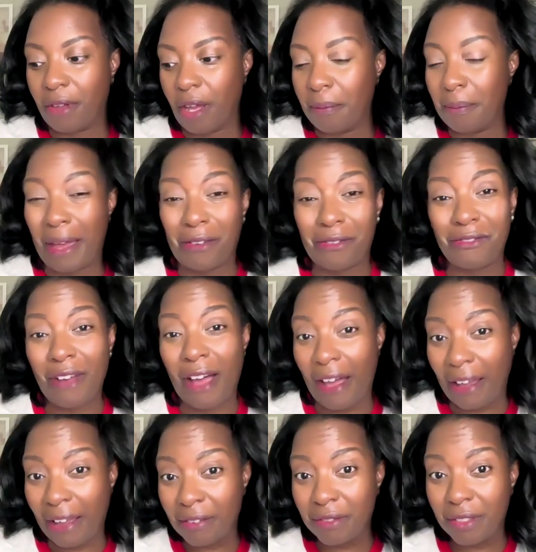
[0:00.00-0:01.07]
about
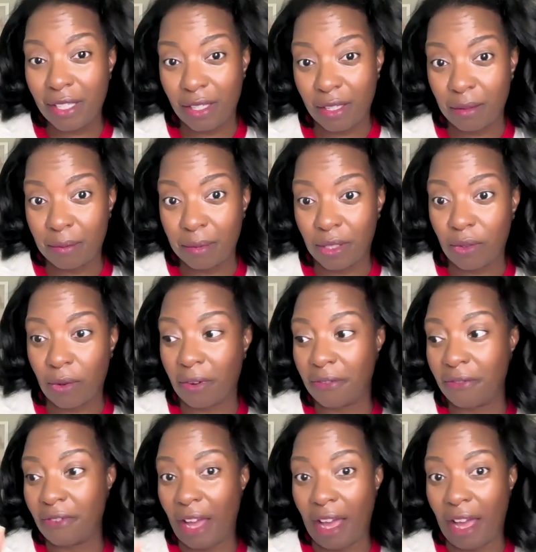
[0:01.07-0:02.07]
5 tips or